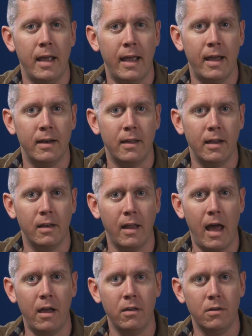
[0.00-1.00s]
and can
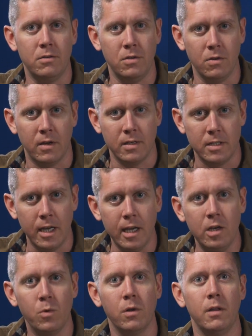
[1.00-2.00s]
allow you to
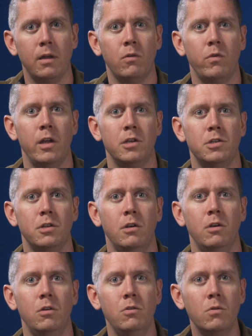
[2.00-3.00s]
continually reach
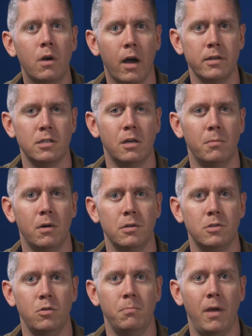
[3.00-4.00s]
new
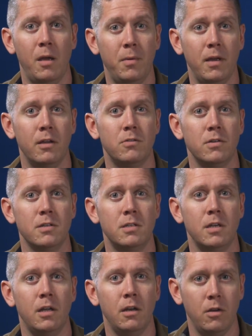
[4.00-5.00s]
customers who may be
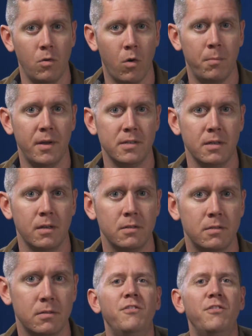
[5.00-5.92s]
interested in your business.